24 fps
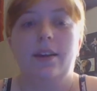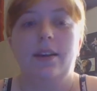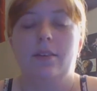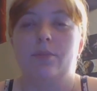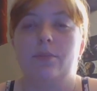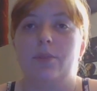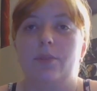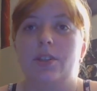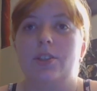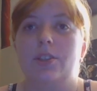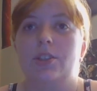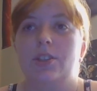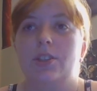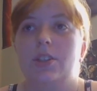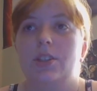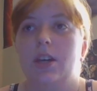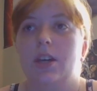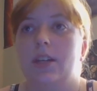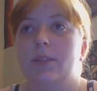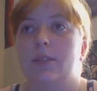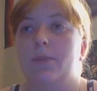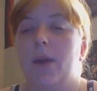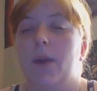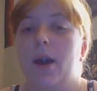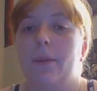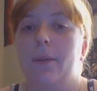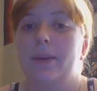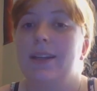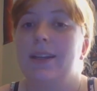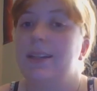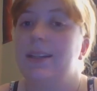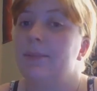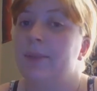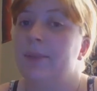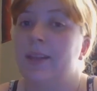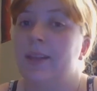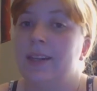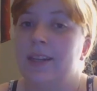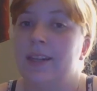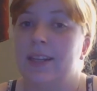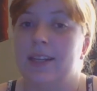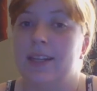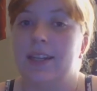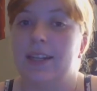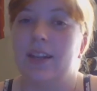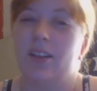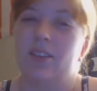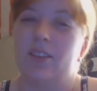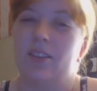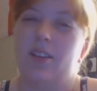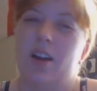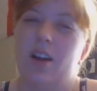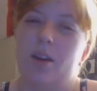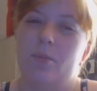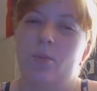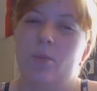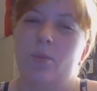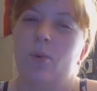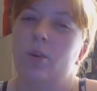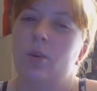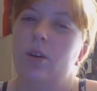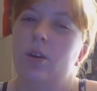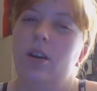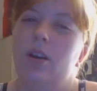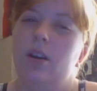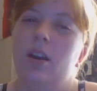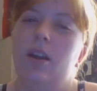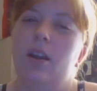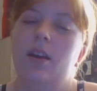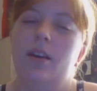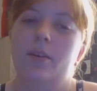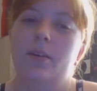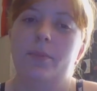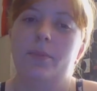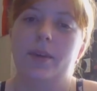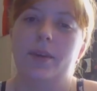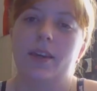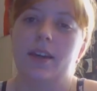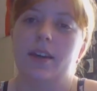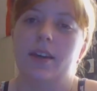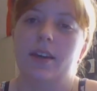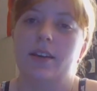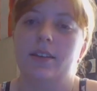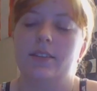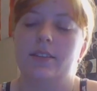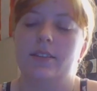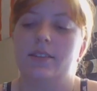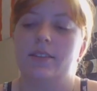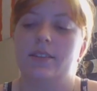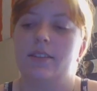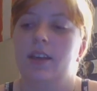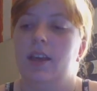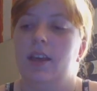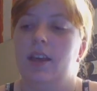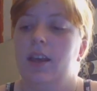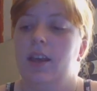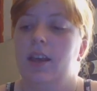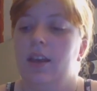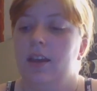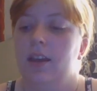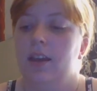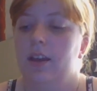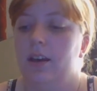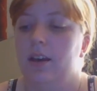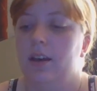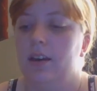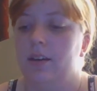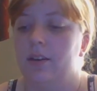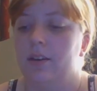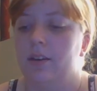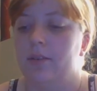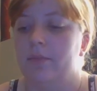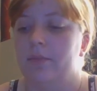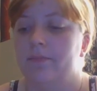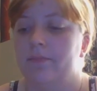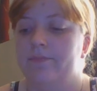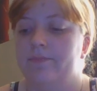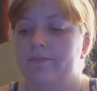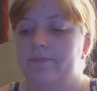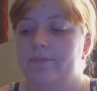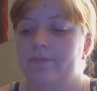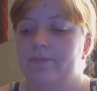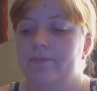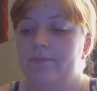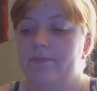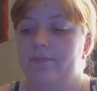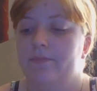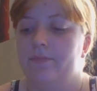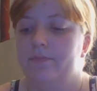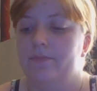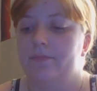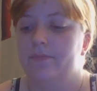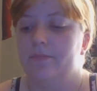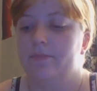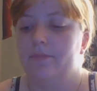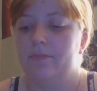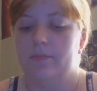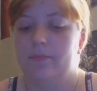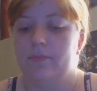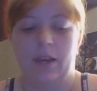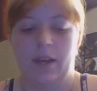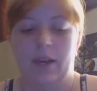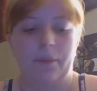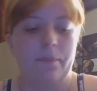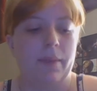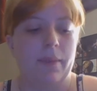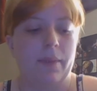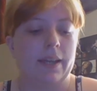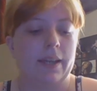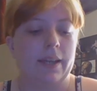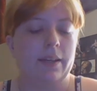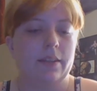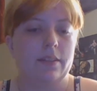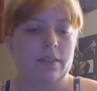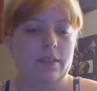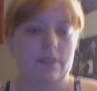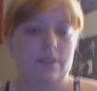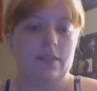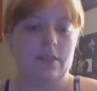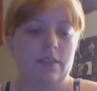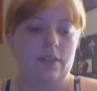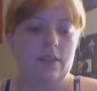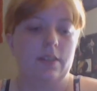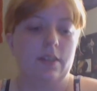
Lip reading: which is probably going to be needed a lot more because I might